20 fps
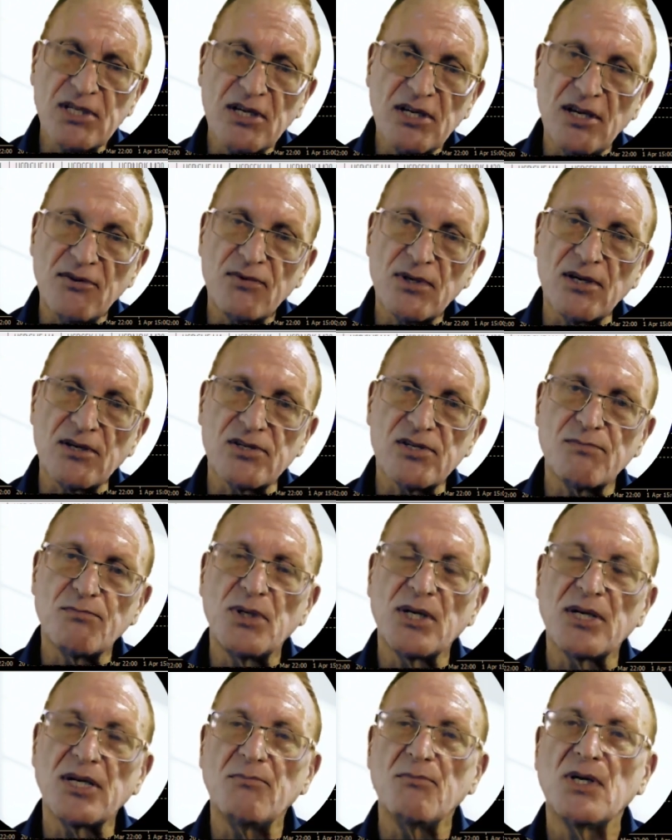significance,
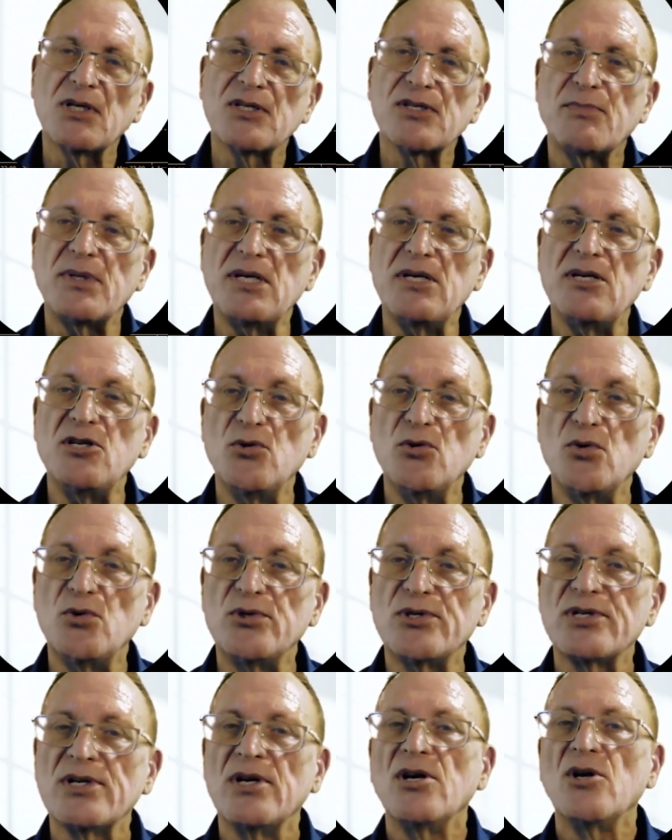but it must be
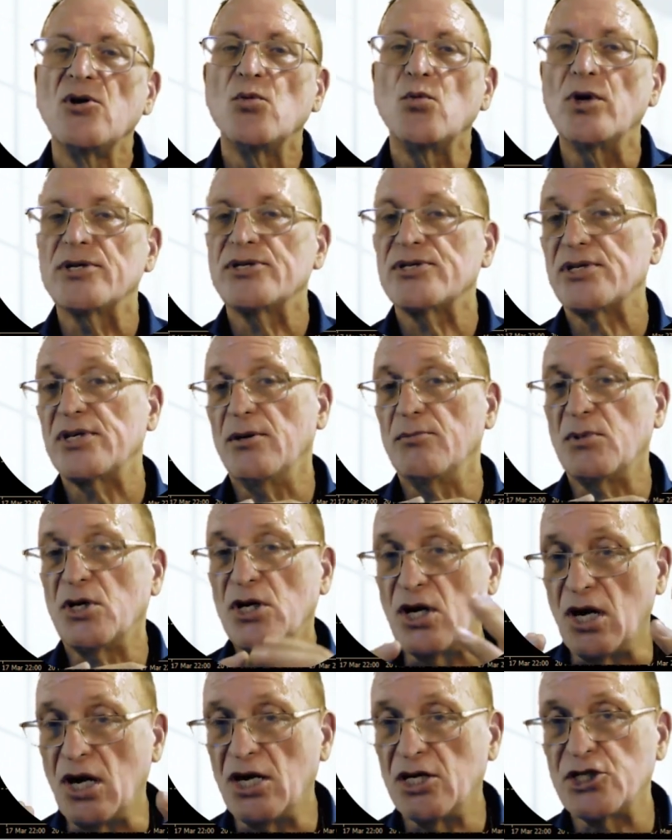used with some
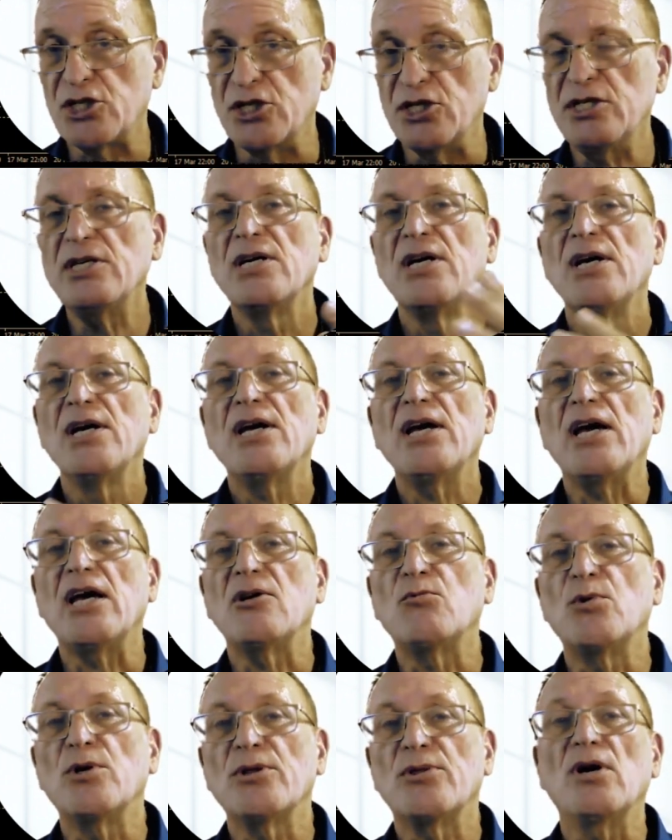caution
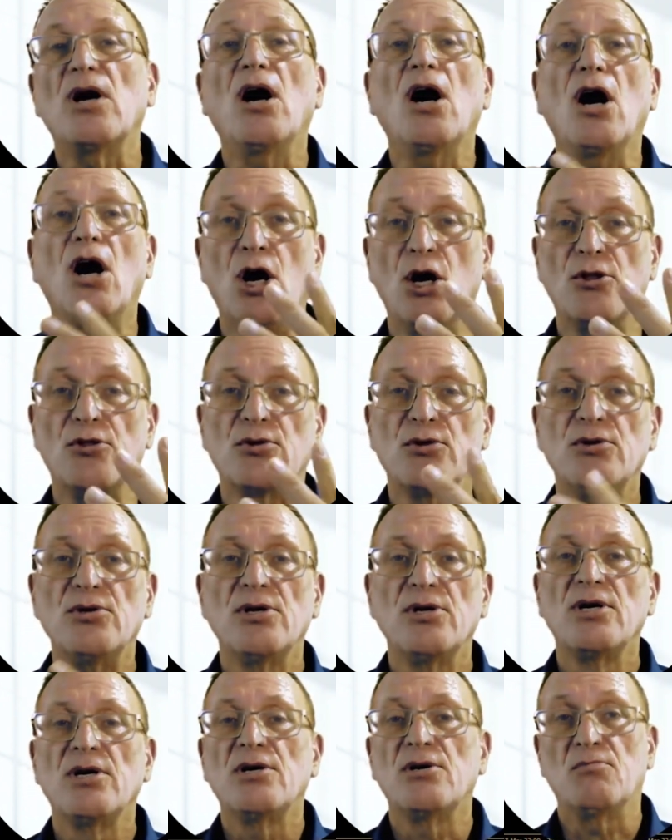and with
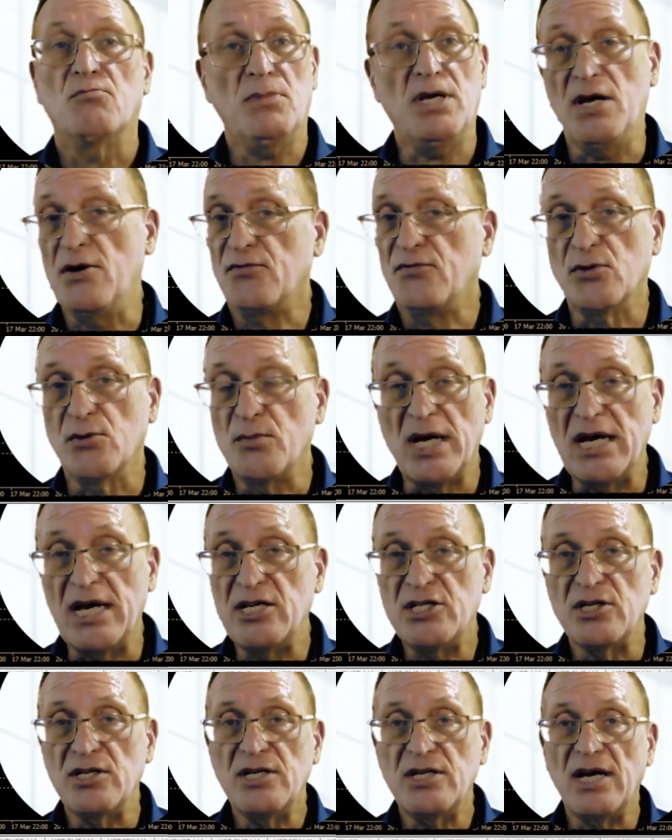other
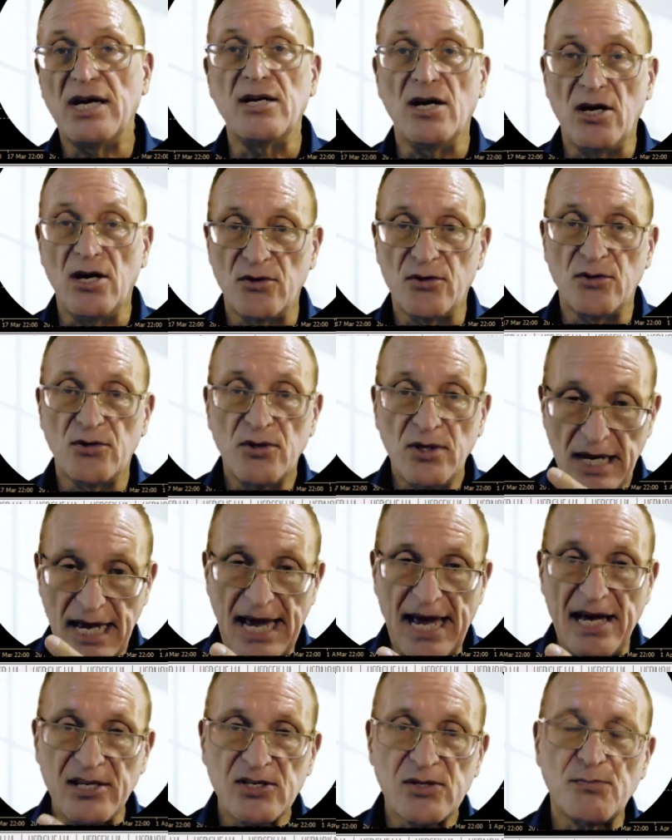information and other
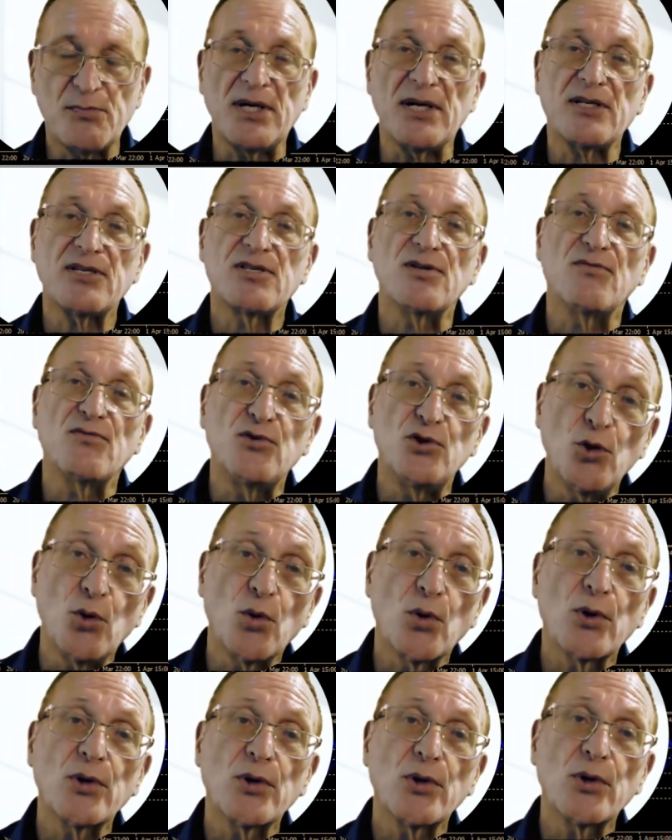aspects of
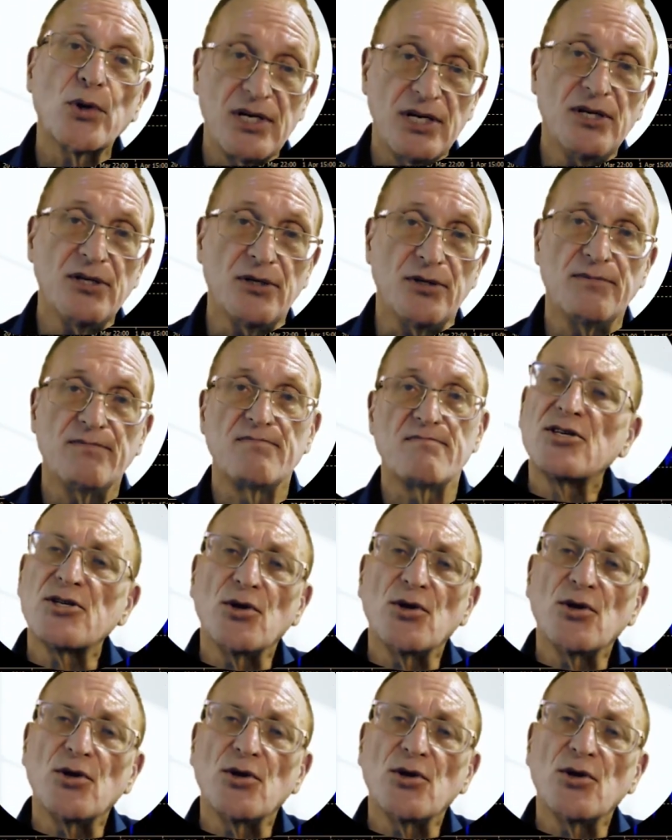your skill.